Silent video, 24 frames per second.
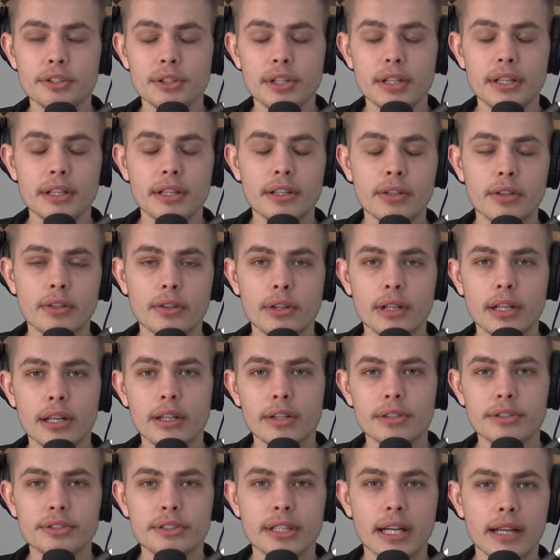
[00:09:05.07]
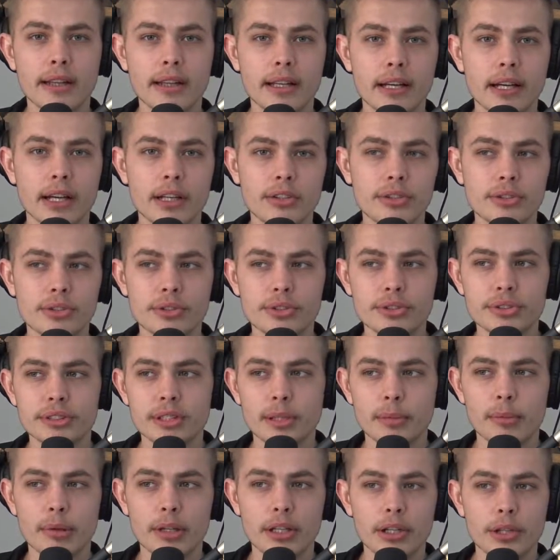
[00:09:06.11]
and on the other side of the country, there's
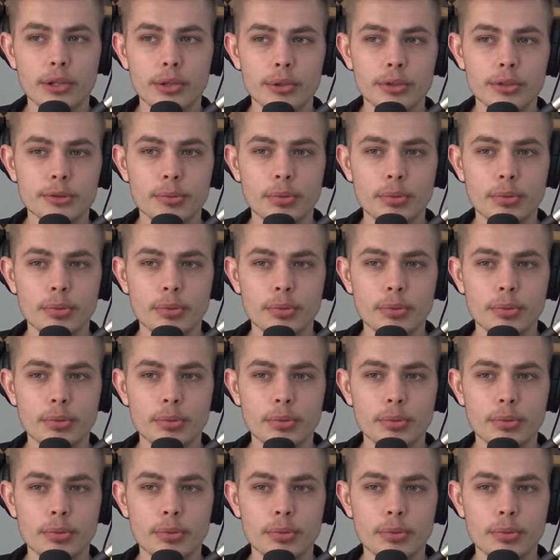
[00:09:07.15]
somebody who's